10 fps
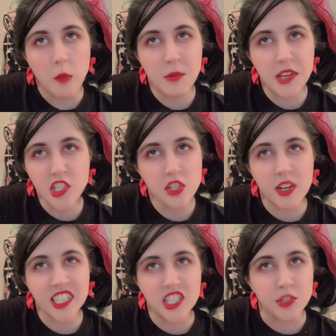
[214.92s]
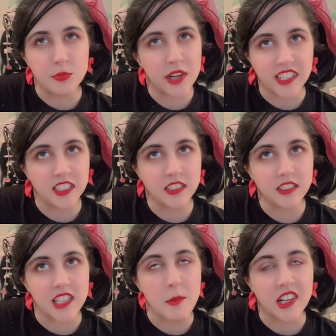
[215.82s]
Men just want to get you pregnant.
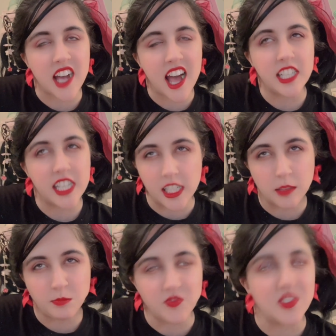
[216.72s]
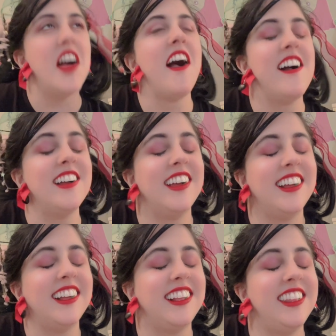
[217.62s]
I mean, goddamn.
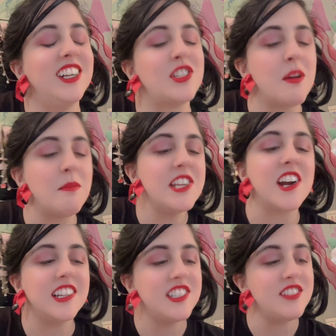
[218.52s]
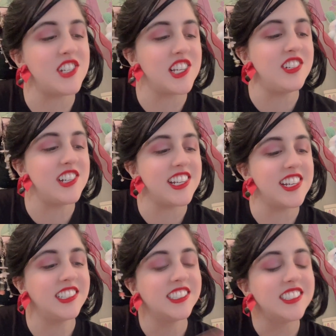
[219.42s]
There's so many cards of children
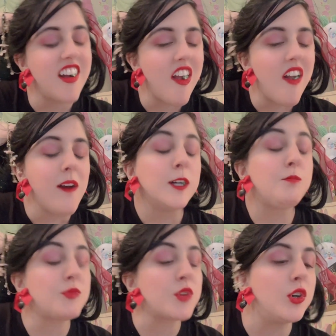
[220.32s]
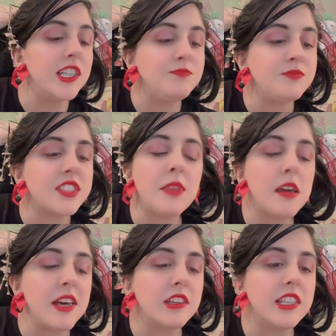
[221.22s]
here. Or something
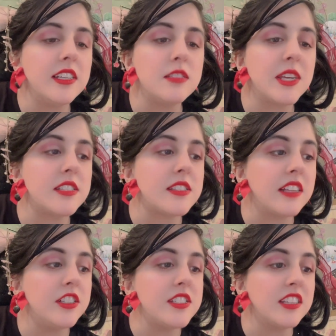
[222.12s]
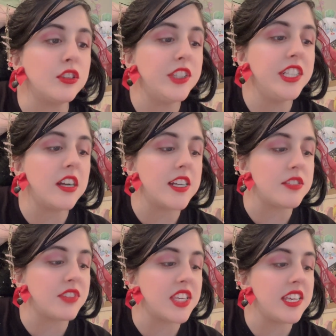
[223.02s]
about kids, because like there's like four cards
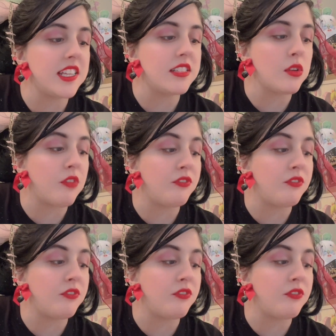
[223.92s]
of kids